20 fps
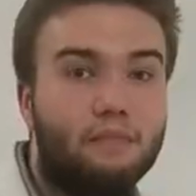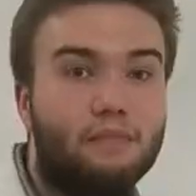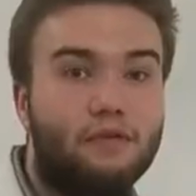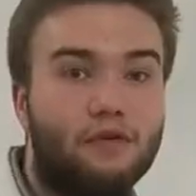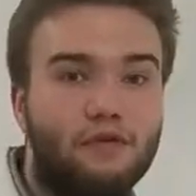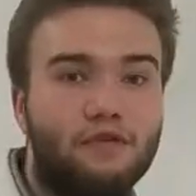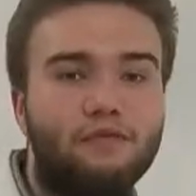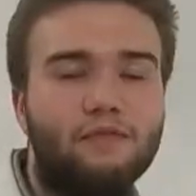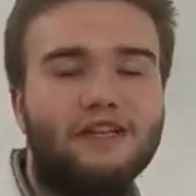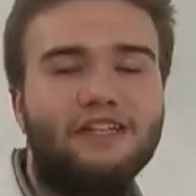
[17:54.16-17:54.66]

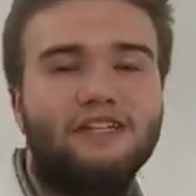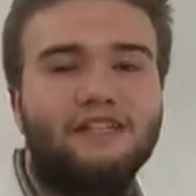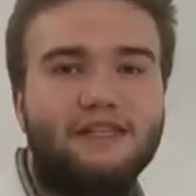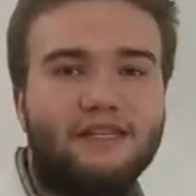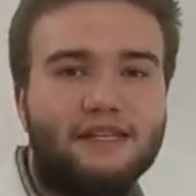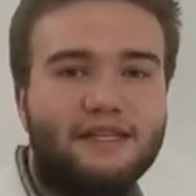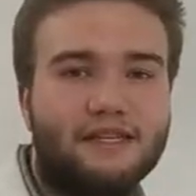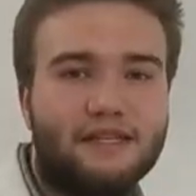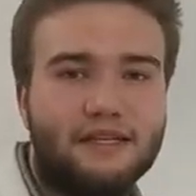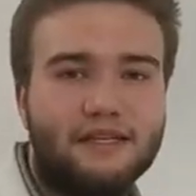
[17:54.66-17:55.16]
Improvements
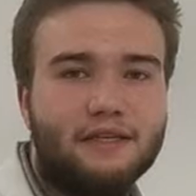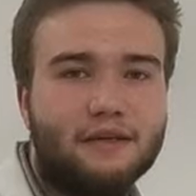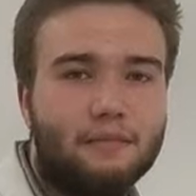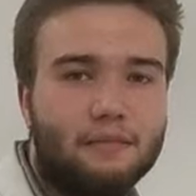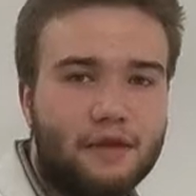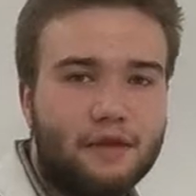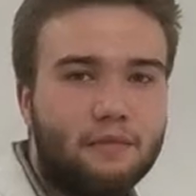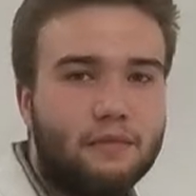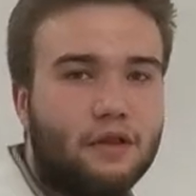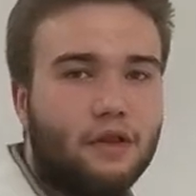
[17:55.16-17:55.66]
to the
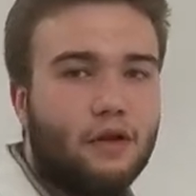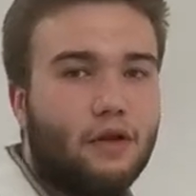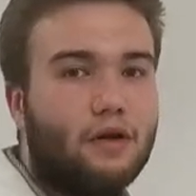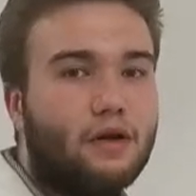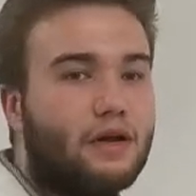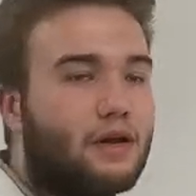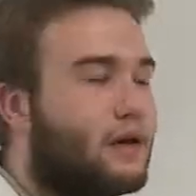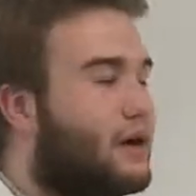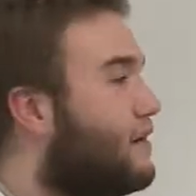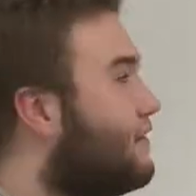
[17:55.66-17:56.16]
cesium beam
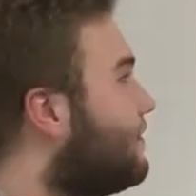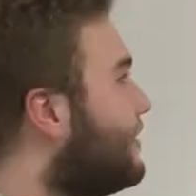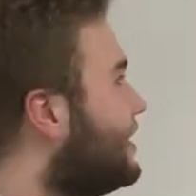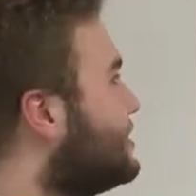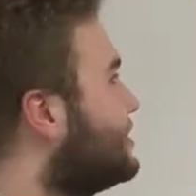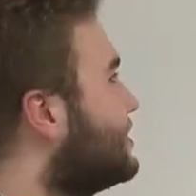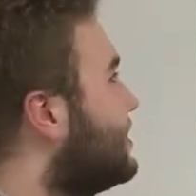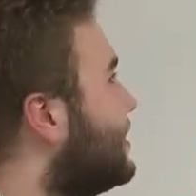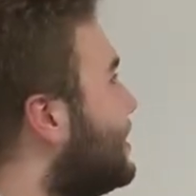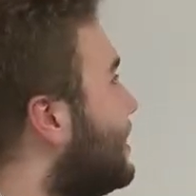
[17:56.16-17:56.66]
clock
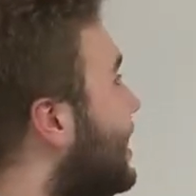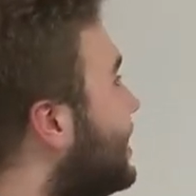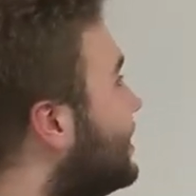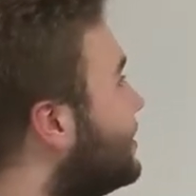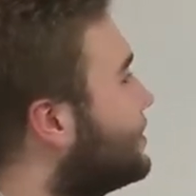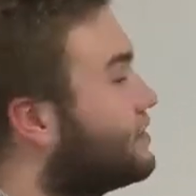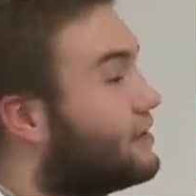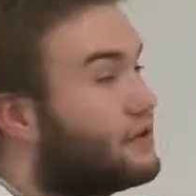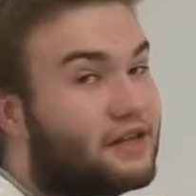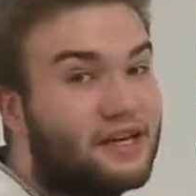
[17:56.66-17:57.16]
eventually
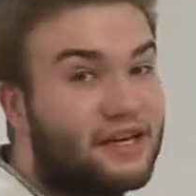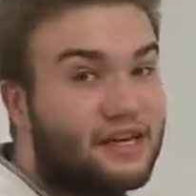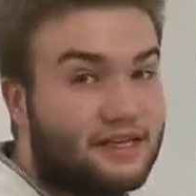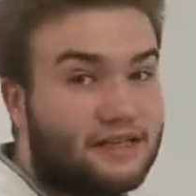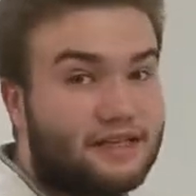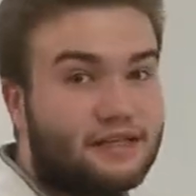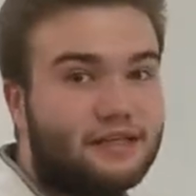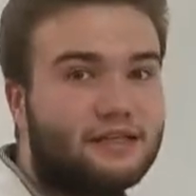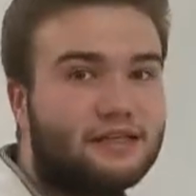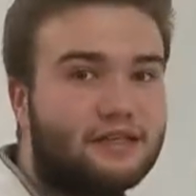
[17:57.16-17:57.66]
led to
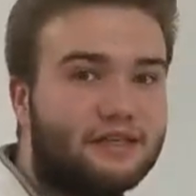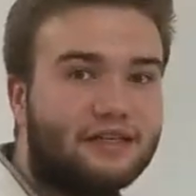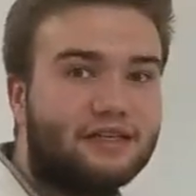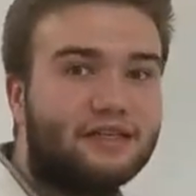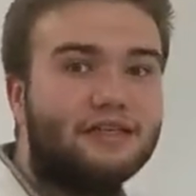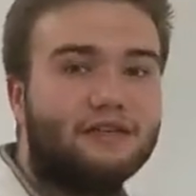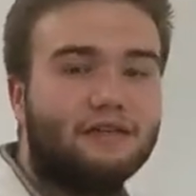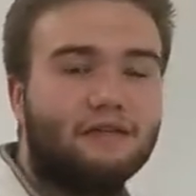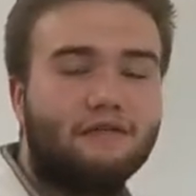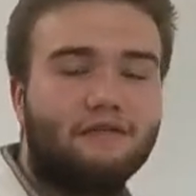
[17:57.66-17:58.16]
this, the
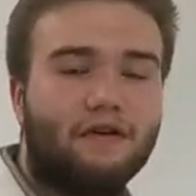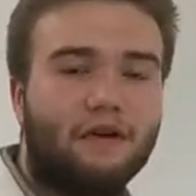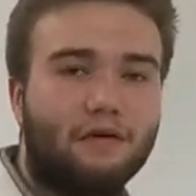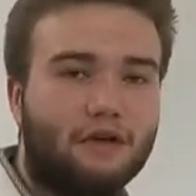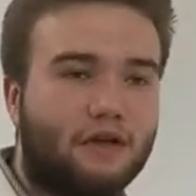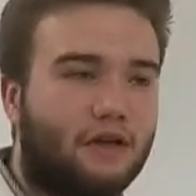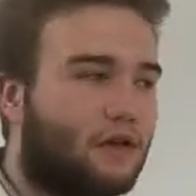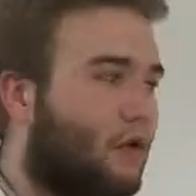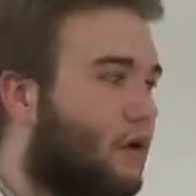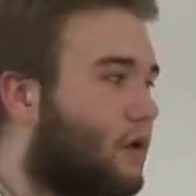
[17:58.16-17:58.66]
cesium
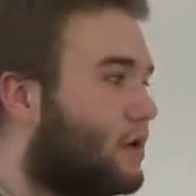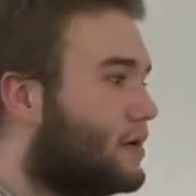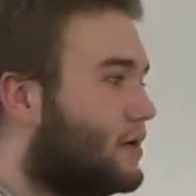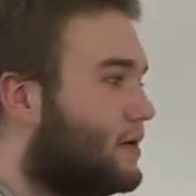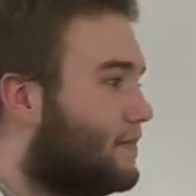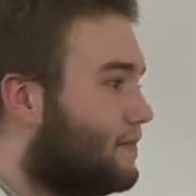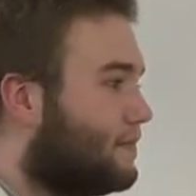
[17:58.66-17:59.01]
fountain clock.